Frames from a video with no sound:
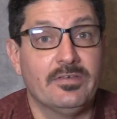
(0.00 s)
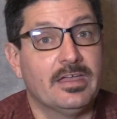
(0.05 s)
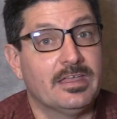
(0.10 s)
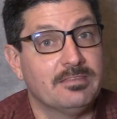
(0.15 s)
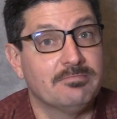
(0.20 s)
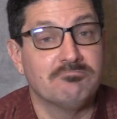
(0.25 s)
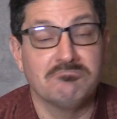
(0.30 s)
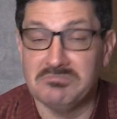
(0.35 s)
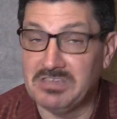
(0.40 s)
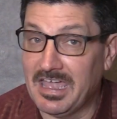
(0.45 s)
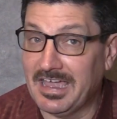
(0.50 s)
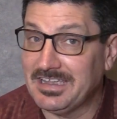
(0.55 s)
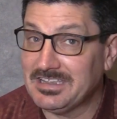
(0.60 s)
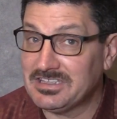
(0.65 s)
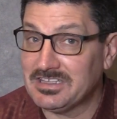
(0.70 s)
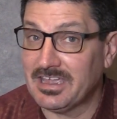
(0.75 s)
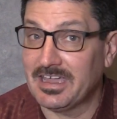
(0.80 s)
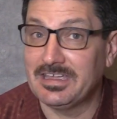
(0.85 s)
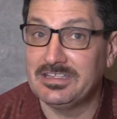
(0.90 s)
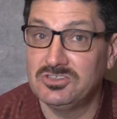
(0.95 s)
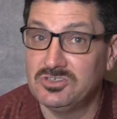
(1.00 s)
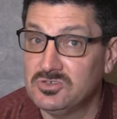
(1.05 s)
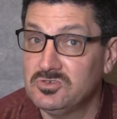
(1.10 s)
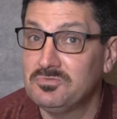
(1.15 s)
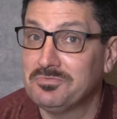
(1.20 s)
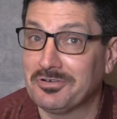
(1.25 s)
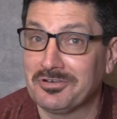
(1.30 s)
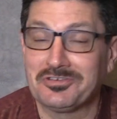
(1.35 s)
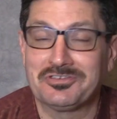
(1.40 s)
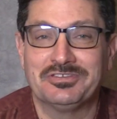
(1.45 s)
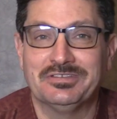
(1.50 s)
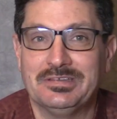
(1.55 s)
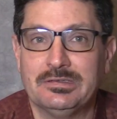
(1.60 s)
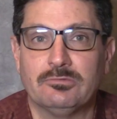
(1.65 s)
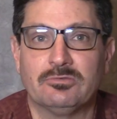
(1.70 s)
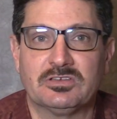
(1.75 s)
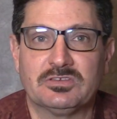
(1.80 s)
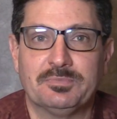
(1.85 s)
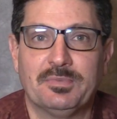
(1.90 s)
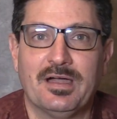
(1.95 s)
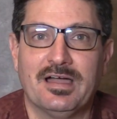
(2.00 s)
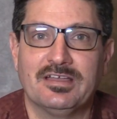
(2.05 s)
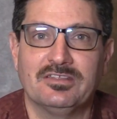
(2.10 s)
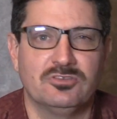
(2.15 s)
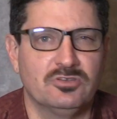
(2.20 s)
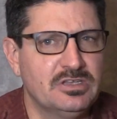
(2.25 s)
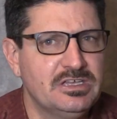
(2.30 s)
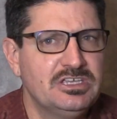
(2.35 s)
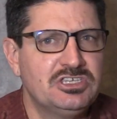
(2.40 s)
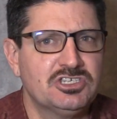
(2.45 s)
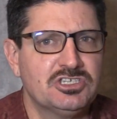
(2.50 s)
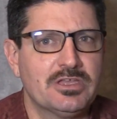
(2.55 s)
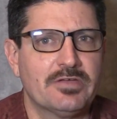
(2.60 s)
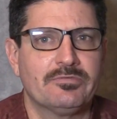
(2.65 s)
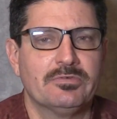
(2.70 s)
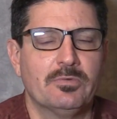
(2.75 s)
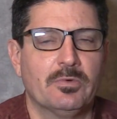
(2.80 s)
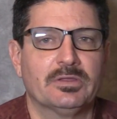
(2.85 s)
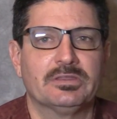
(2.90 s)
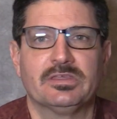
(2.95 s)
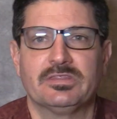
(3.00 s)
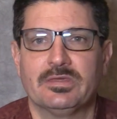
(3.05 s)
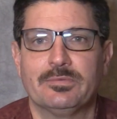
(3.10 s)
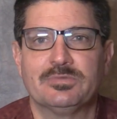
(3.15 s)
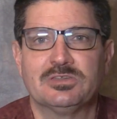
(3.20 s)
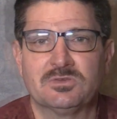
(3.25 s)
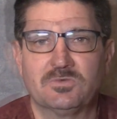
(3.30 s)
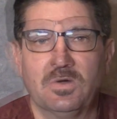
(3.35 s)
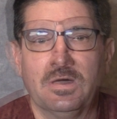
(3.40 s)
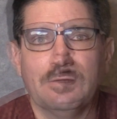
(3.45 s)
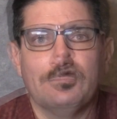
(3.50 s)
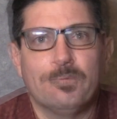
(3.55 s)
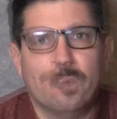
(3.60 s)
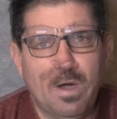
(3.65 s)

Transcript: and yes, I do personally respond to each and every one of them as well.